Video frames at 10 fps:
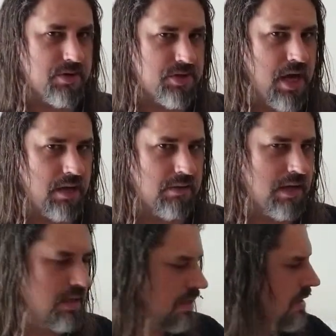
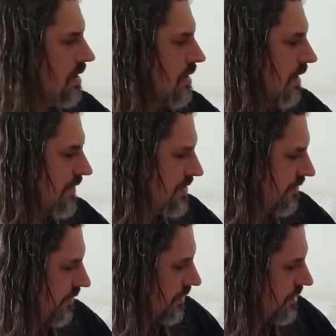chakra if it's a
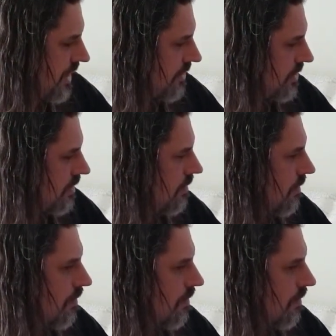full session.